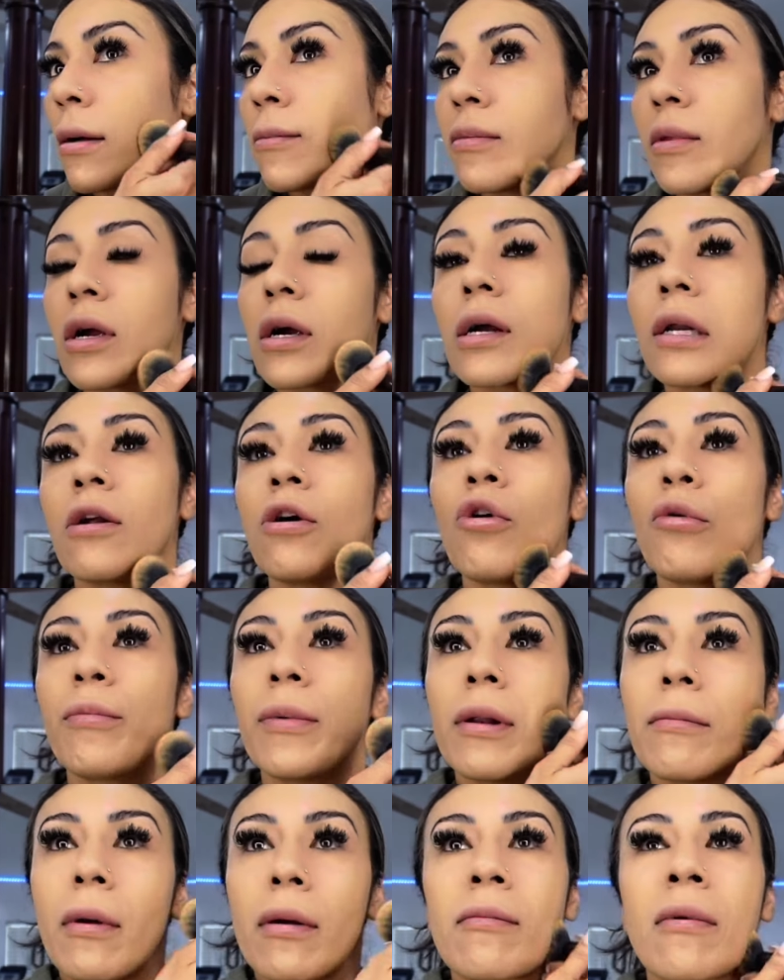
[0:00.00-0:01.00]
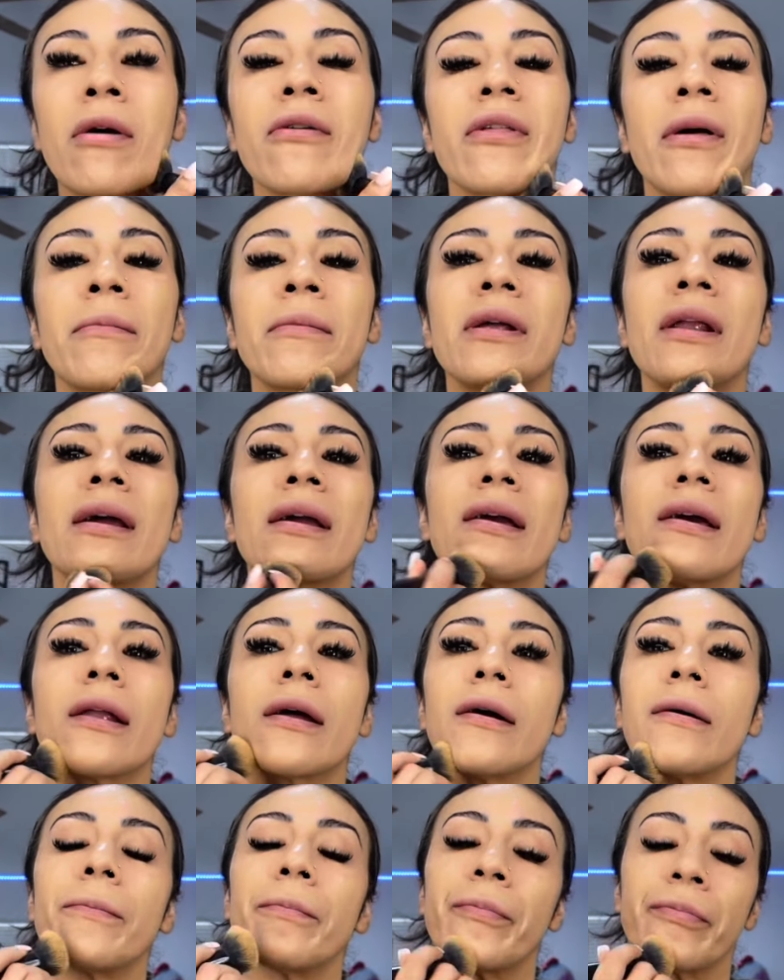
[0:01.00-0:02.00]
they're going to open my mouth. I'm going to get
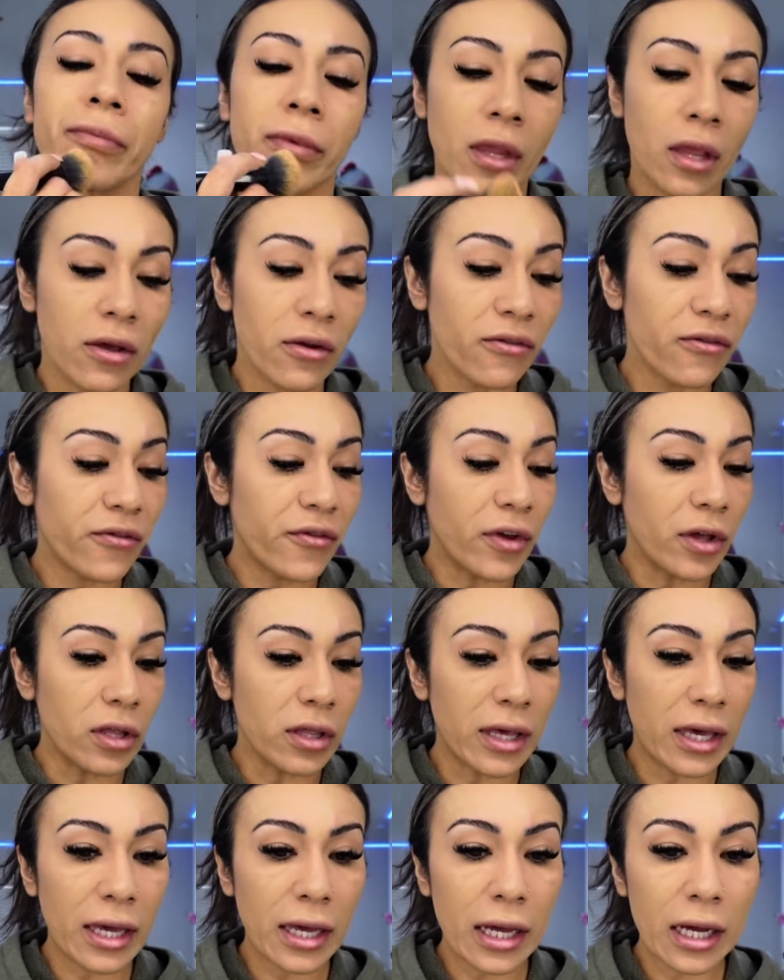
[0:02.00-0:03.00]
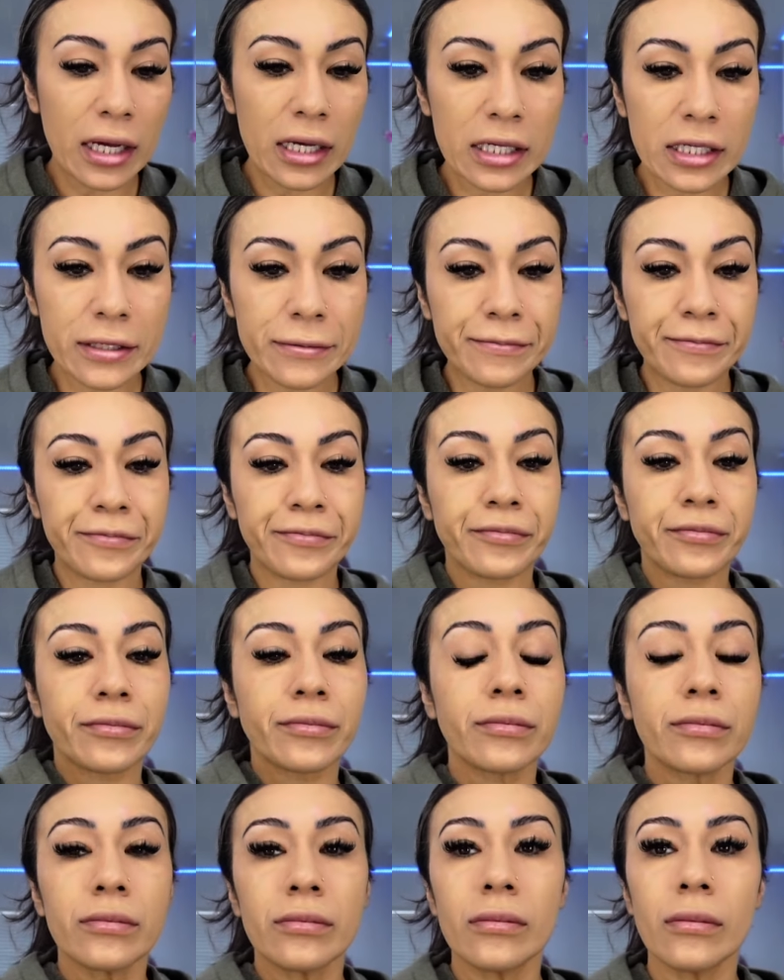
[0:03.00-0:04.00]
a filling, guys.
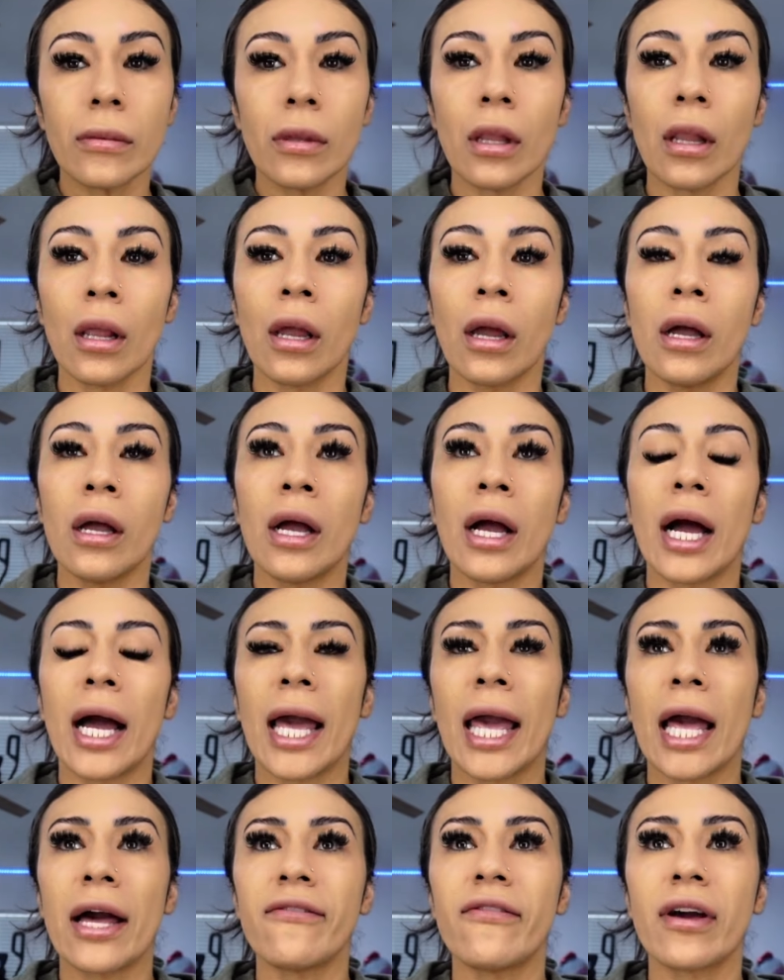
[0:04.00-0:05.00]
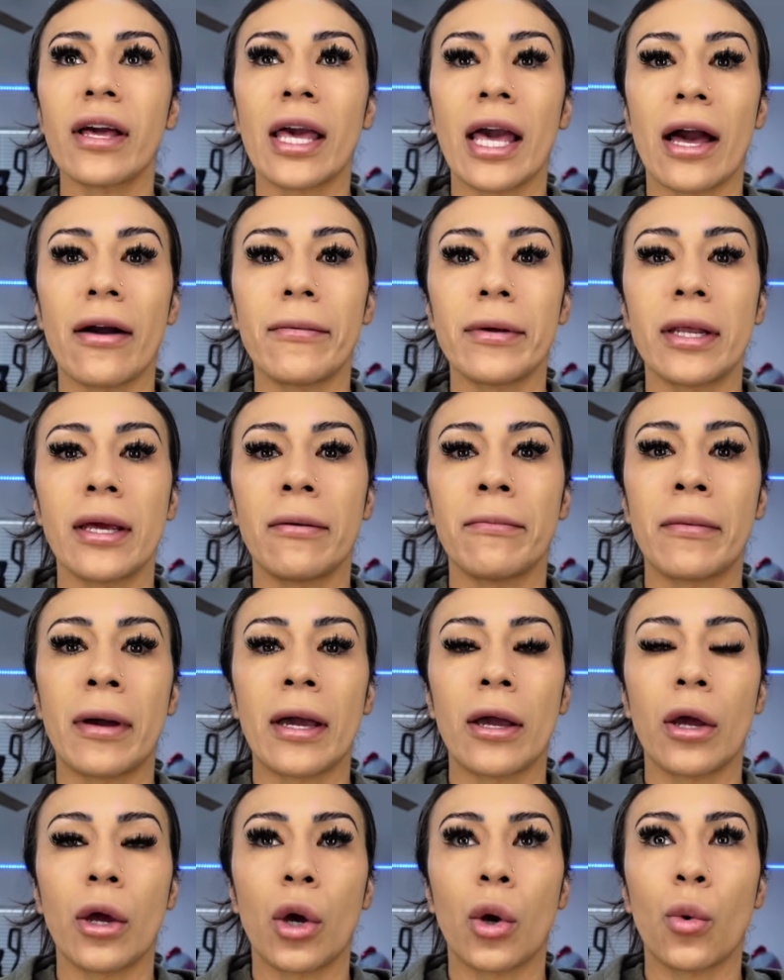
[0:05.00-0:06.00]
I have a cavity in my
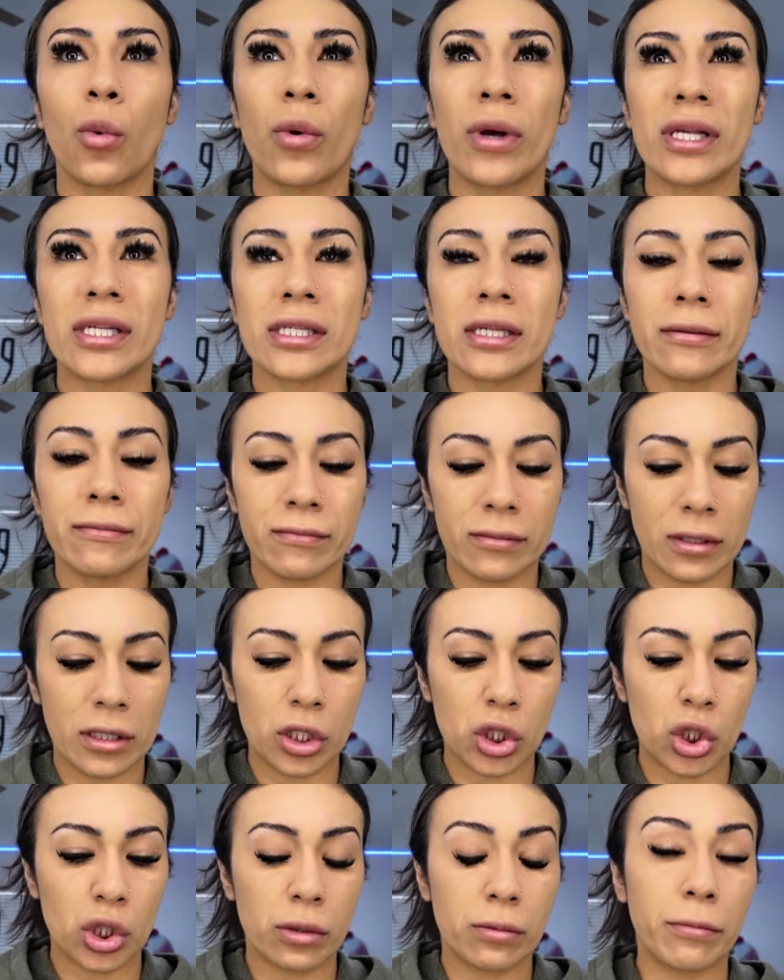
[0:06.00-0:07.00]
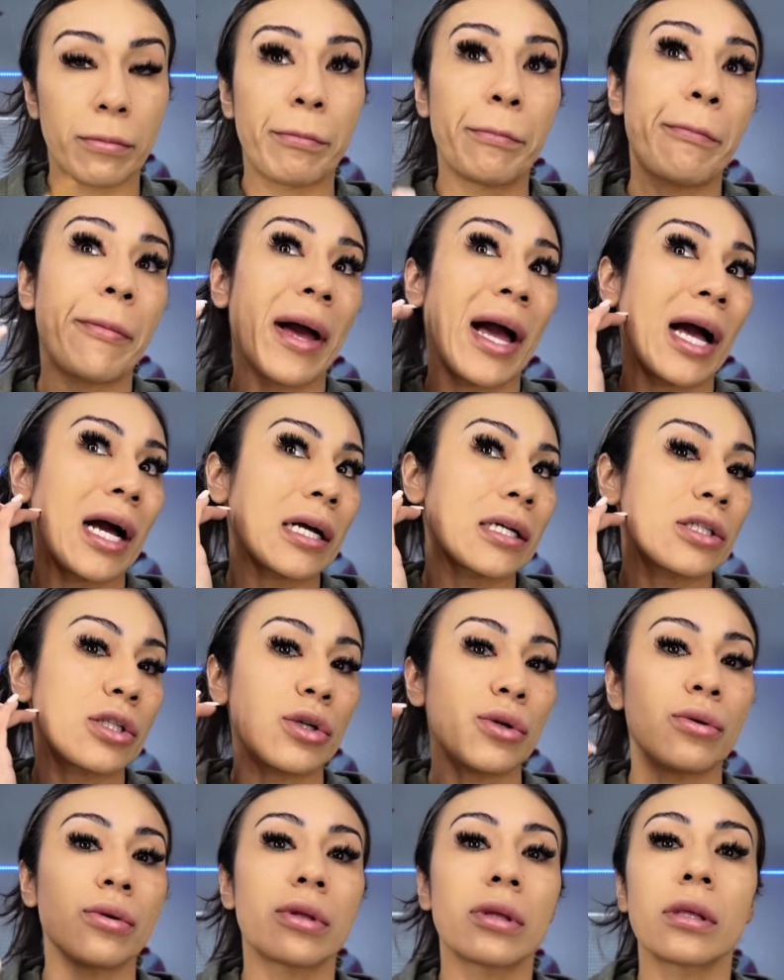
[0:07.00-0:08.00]
wisdom back
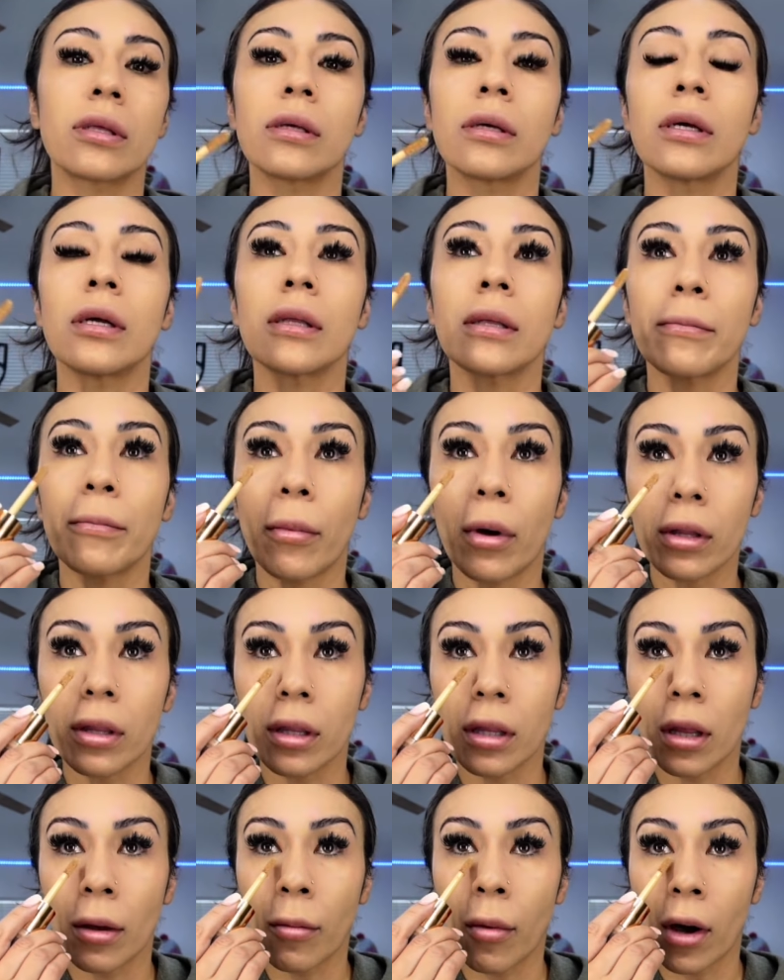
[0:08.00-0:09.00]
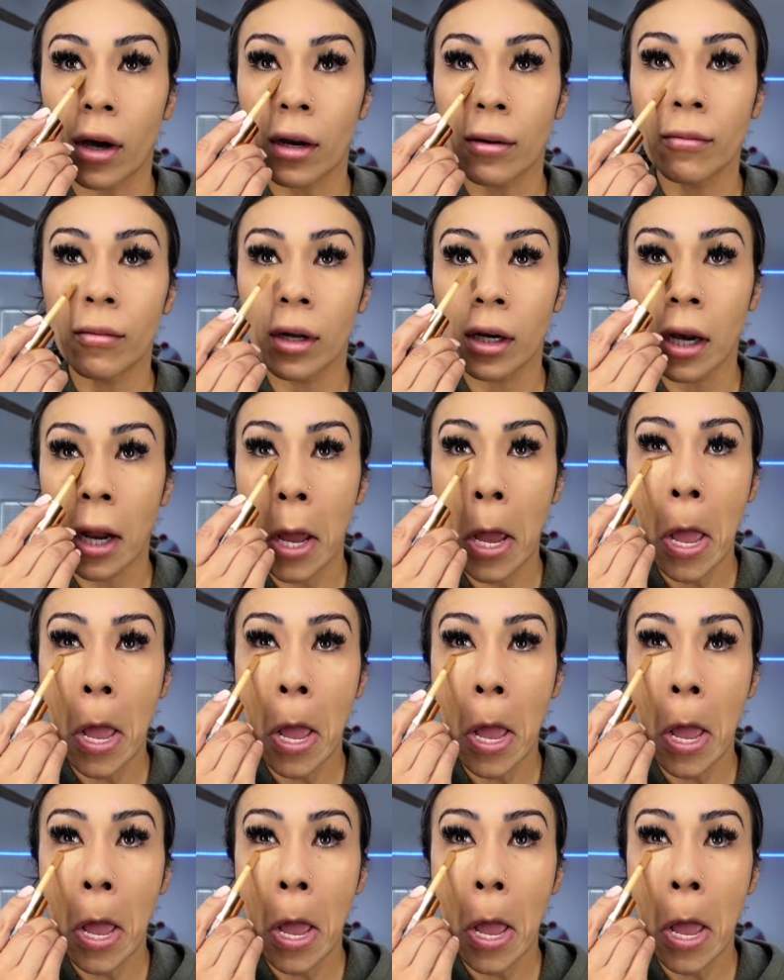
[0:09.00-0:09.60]
tooth, but the bottom one.